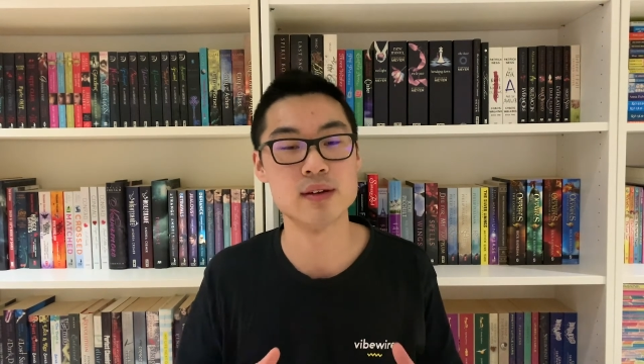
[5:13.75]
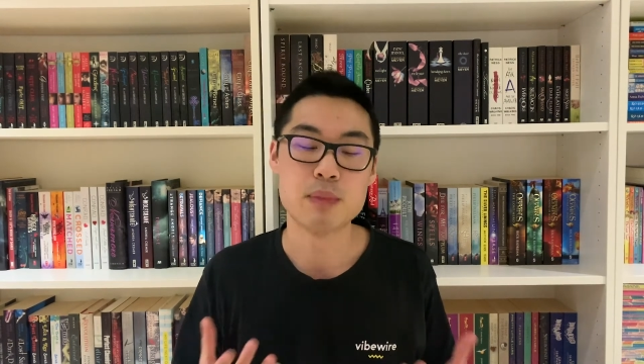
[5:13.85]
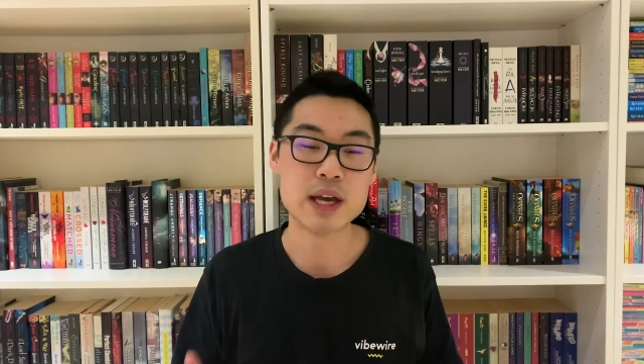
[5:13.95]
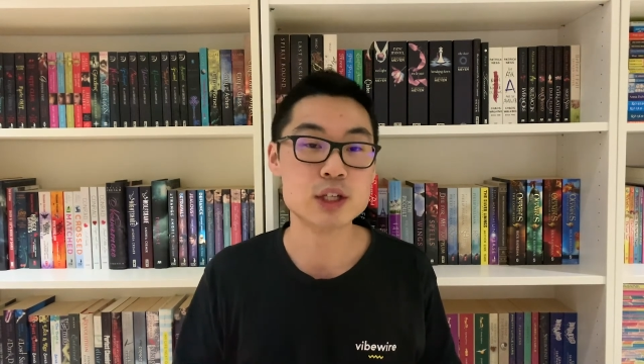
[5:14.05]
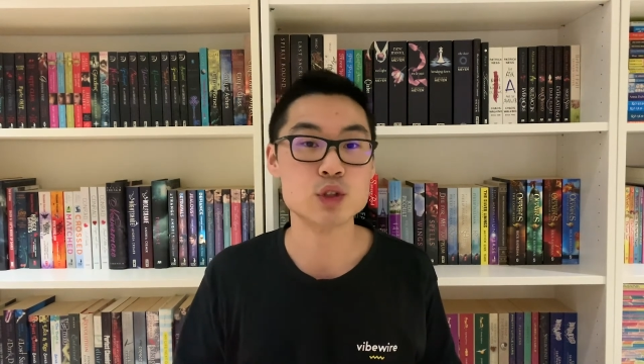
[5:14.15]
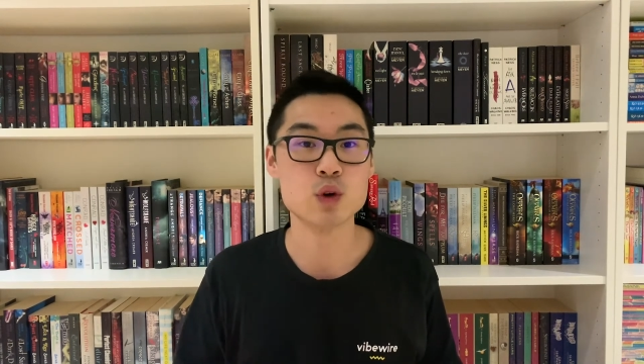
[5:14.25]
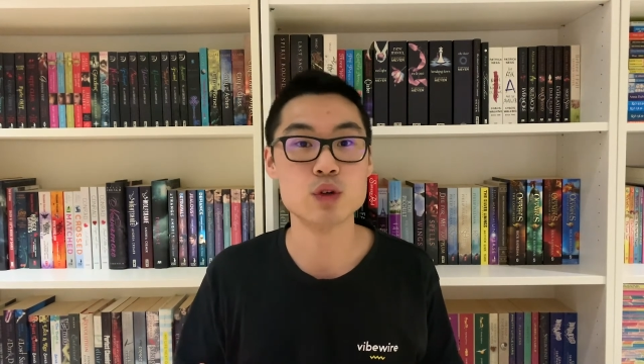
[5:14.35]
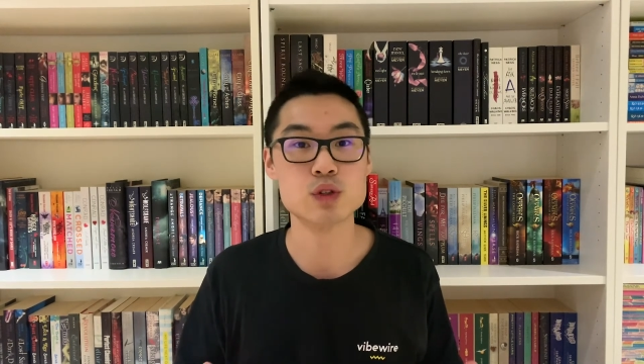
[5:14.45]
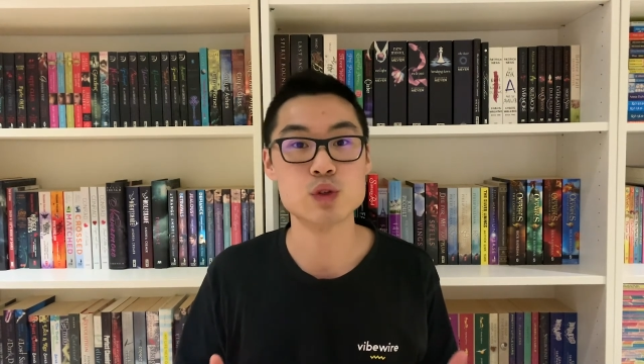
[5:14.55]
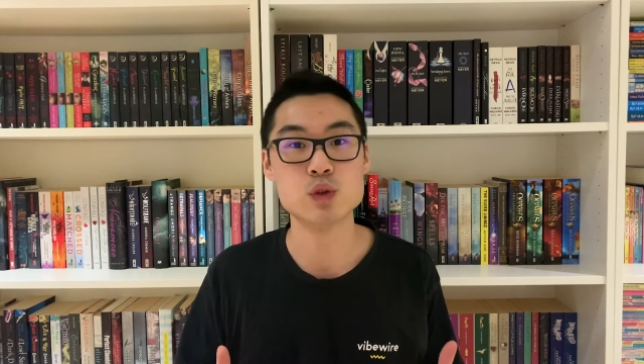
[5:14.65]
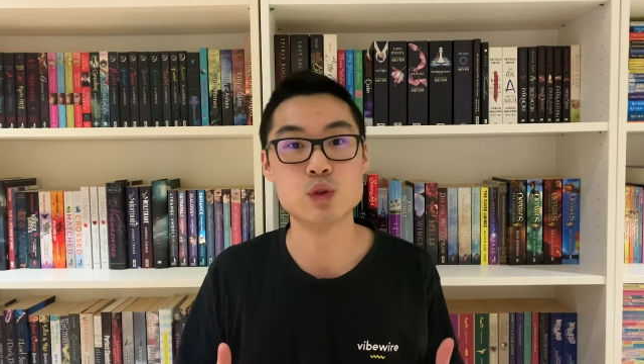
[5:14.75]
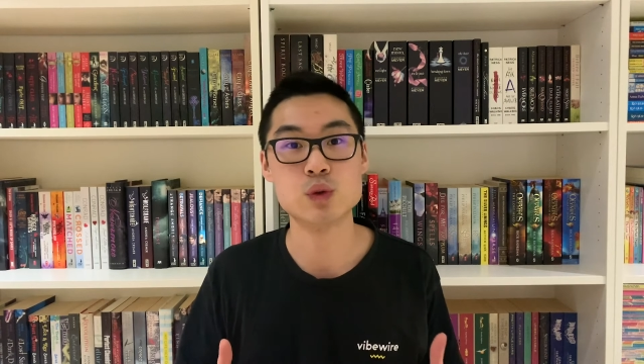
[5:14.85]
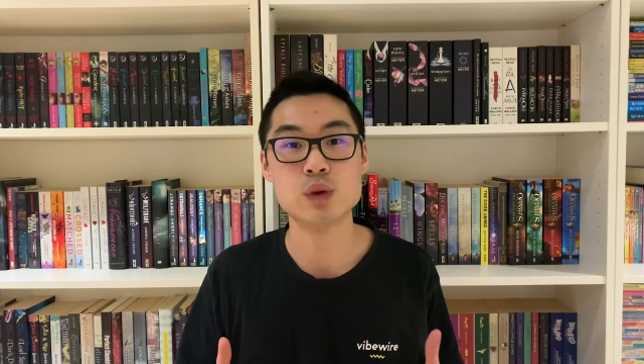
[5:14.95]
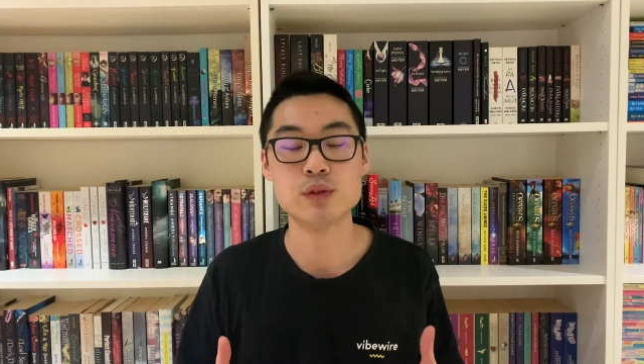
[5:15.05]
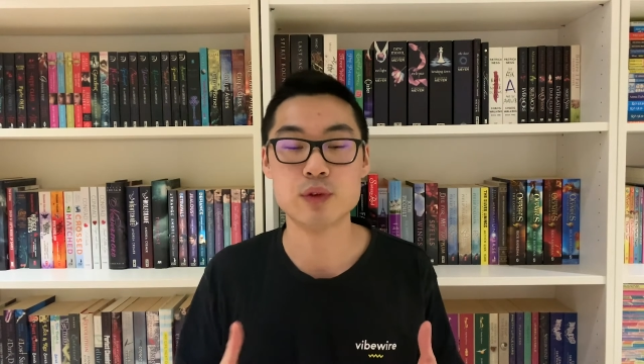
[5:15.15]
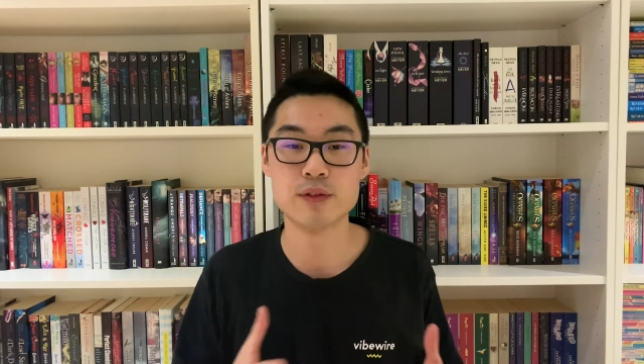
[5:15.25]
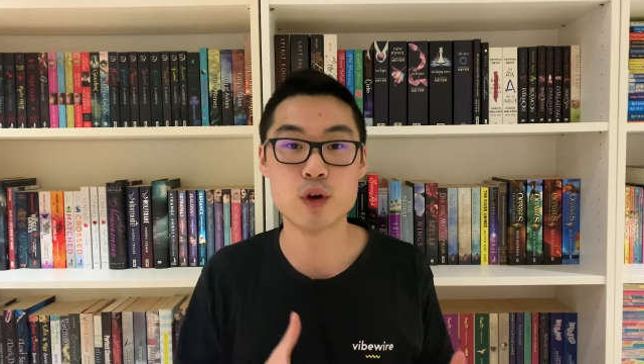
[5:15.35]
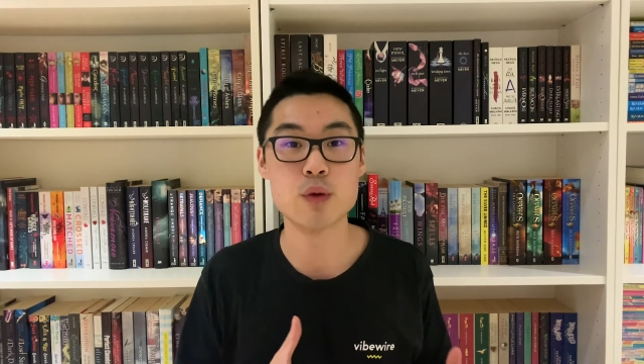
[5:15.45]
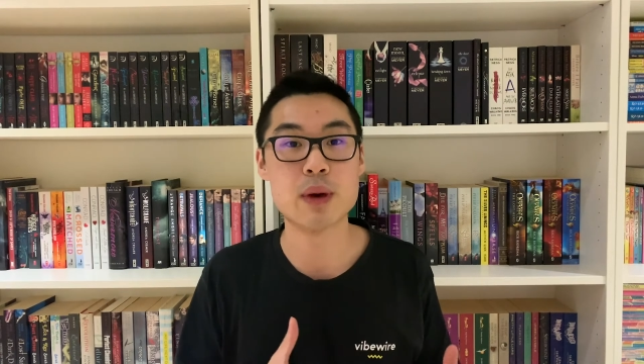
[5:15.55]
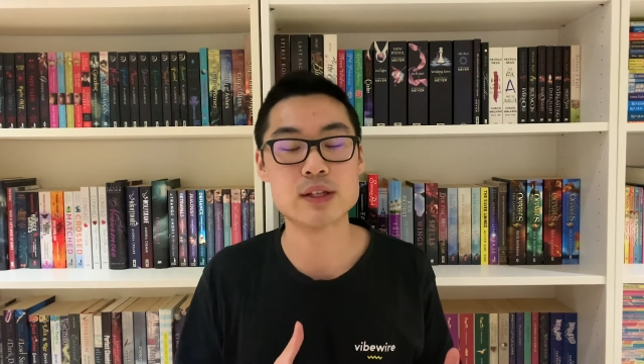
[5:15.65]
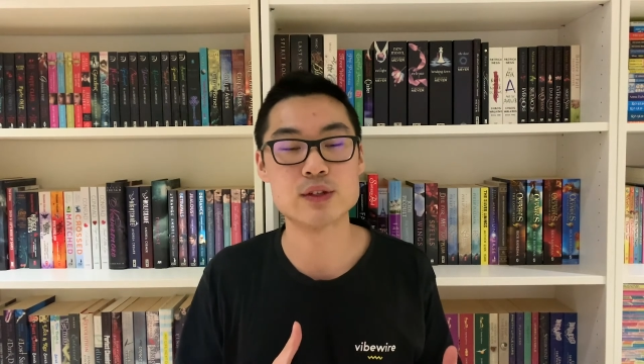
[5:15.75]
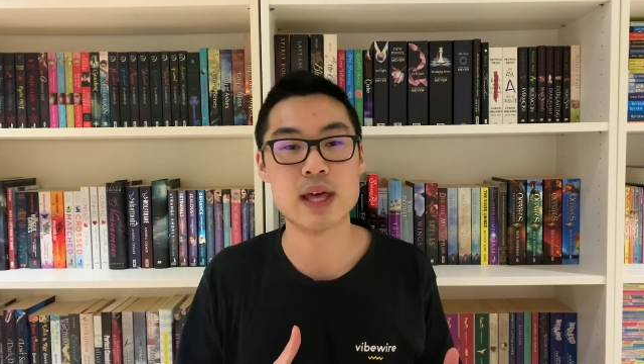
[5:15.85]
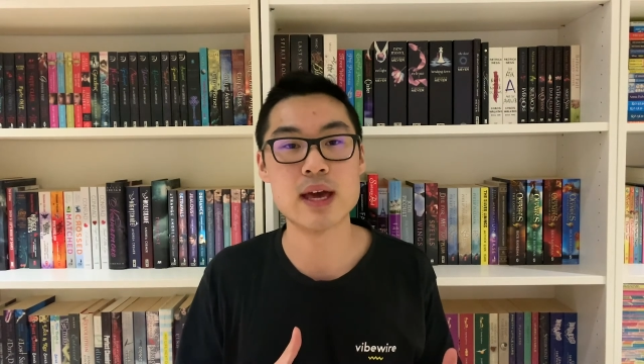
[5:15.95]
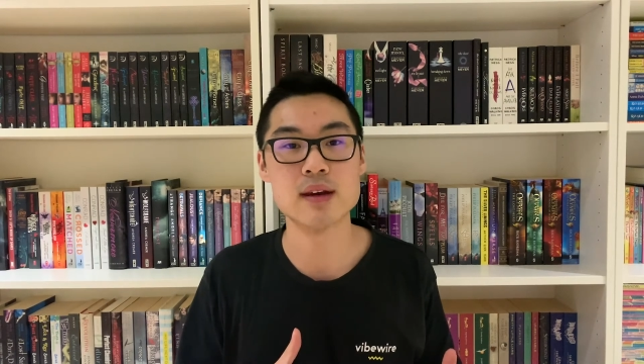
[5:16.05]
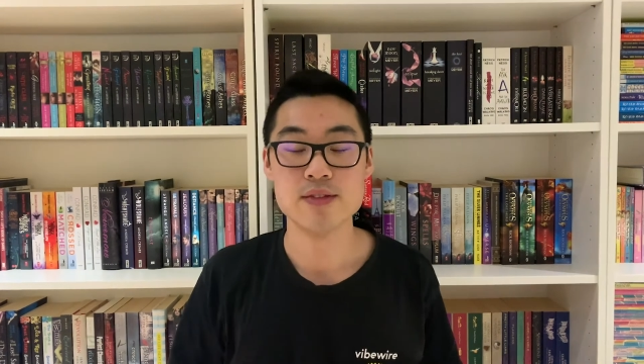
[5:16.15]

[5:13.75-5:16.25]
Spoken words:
Make sure to refer back to that.